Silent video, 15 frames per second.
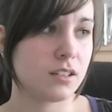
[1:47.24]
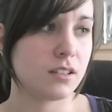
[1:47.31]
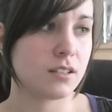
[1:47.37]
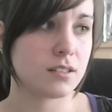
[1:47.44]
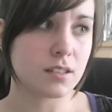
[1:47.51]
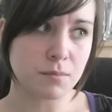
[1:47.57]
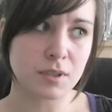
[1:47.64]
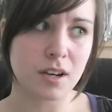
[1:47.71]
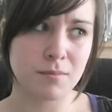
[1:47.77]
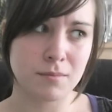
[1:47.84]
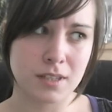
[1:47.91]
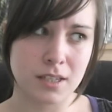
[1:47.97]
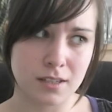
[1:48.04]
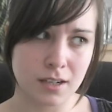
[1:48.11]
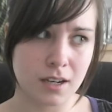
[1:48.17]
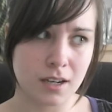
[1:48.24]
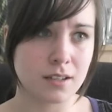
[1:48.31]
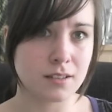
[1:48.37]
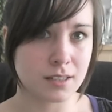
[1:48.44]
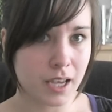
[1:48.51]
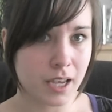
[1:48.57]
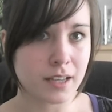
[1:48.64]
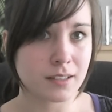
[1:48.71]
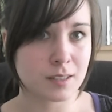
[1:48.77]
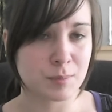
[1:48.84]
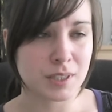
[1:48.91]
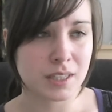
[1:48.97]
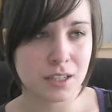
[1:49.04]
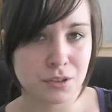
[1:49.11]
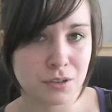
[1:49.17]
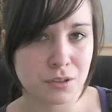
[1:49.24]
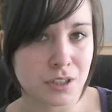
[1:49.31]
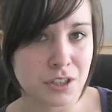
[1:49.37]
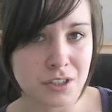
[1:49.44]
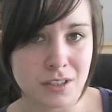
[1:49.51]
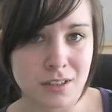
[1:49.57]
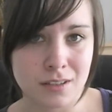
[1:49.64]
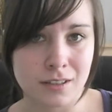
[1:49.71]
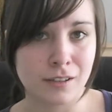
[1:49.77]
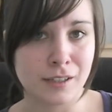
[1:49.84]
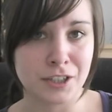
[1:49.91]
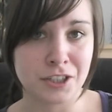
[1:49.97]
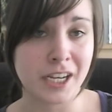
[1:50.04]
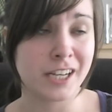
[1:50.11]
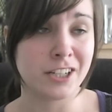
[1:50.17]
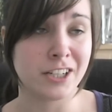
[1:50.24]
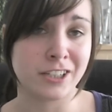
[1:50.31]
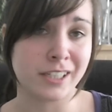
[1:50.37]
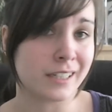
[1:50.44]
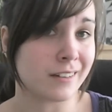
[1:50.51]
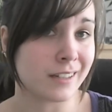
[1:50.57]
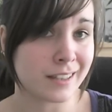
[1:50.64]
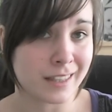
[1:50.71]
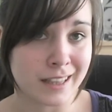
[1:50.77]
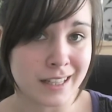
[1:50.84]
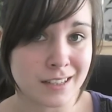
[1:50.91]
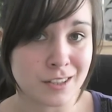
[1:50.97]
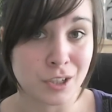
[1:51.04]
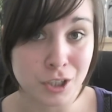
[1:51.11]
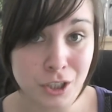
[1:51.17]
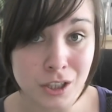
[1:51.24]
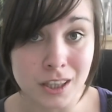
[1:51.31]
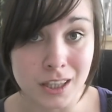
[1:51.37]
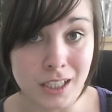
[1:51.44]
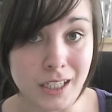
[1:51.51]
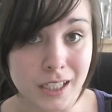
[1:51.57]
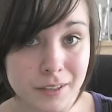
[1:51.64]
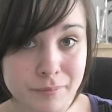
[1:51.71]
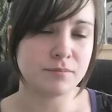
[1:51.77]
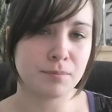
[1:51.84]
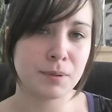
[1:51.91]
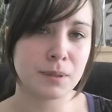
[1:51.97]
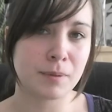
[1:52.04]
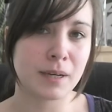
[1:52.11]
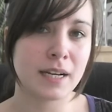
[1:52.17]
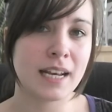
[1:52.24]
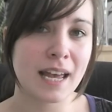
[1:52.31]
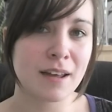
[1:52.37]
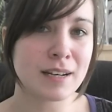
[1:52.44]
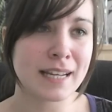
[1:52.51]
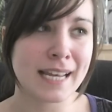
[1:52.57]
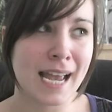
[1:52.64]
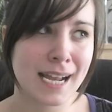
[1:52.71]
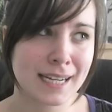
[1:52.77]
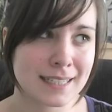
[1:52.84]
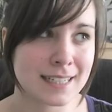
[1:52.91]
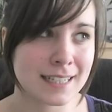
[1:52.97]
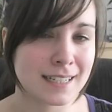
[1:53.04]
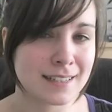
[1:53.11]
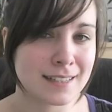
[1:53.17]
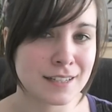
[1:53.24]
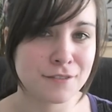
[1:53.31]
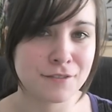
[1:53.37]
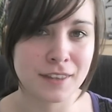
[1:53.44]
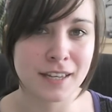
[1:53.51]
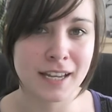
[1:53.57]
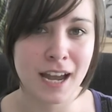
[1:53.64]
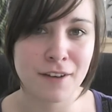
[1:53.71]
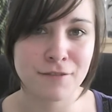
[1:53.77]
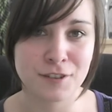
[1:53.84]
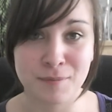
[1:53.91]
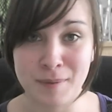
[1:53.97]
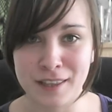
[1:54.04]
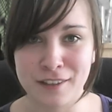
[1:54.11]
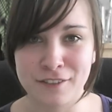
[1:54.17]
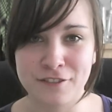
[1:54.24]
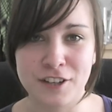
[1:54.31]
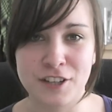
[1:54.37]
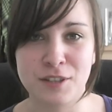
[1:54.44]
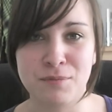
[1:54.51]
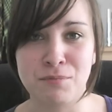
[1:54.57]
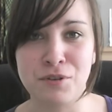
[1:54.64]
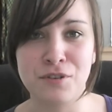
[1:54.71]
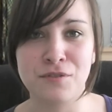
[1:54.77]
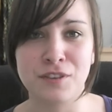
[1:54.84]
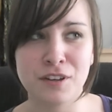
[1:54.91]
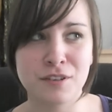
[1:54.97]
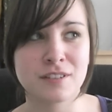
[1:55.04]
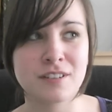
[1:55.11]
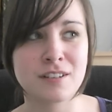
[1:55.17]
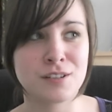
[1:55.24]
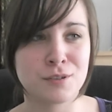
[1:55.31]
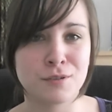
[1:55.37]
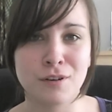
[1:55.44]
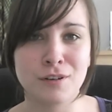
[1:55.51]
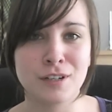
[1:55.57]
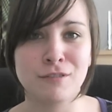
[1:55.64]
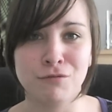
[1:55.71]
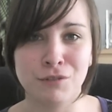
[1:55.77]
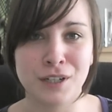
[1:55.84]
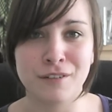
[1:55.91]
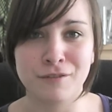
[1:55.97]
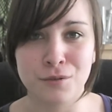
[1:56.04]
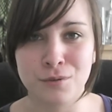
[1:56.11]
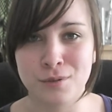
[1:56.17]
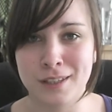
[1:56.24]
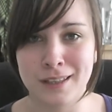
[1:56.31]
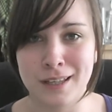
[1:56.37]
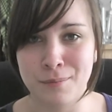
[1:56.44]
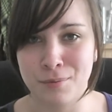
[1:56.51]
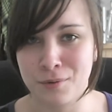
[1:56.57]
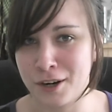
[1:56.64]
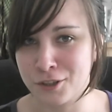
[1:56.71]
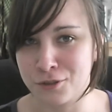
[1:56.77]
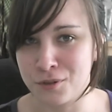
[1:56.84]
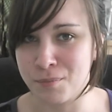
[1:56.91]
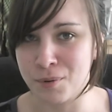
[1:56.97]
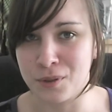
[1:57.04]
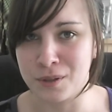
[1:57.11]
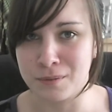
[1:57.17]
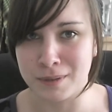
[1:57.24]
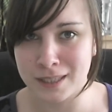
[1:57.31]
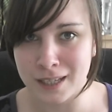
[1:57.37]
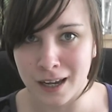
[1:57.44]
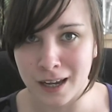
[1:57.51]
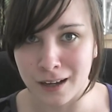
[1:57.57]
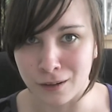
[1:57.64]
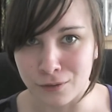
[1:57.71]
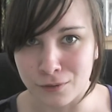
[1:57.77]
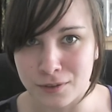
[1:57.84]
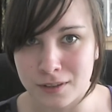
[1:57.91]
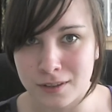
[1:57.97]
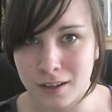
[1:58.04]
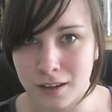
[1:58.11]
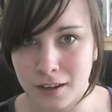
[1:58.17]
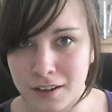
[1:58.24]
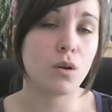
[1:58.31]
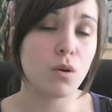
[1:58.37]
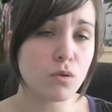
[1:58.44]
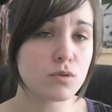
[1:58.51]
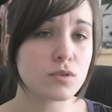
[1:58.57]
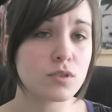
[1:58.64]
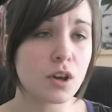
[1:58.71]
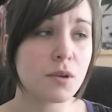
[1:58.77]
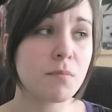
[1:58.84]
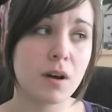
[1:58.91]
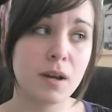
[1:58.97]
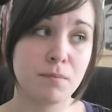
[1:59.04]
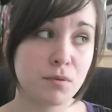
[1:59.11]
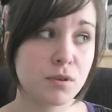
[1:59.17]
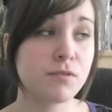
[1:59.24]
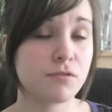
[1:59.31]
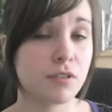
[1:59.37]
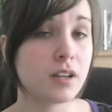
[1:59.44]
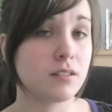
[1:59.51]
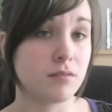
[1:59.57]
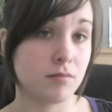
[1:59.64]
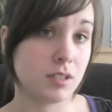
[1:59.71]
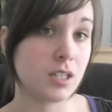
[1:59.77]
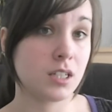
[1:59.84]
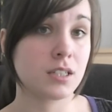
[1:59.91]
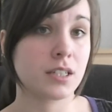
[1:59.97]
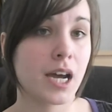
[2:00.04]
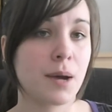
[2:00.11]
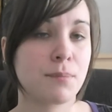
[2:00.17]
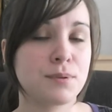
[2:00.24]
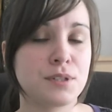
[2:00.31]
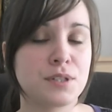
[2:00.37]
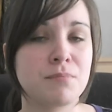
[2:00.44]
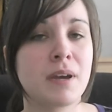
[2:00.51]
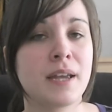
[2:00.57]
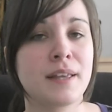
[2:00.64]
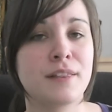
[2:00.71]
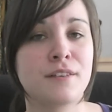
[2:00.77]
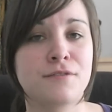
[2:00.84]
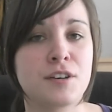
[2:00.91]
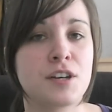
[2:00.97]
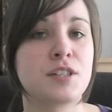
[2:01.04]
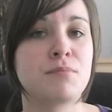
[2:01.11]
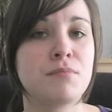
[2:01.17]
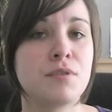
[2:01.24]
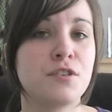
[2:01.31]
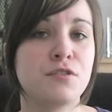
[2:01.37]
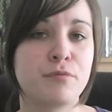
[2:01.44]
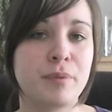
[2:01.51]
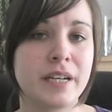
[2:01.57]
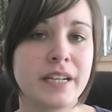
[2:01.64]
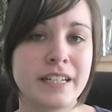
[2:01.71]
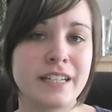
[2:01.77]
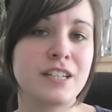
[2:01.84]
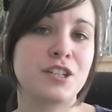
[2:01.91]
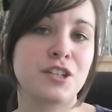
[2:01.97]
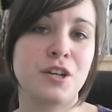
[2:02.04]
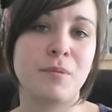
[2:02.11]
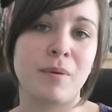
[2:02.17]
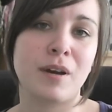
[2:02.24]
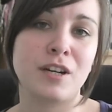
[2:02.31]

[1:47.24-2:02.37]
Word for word: Sometimes it does, yes, but that tradition is slowly changing and I think that's a good thing. But by loudly acting as if they have to make the first move, those guys are only reinforcing that pressure upon themselves. Also, my boyfriend did happen to make the first move, but he didn't do it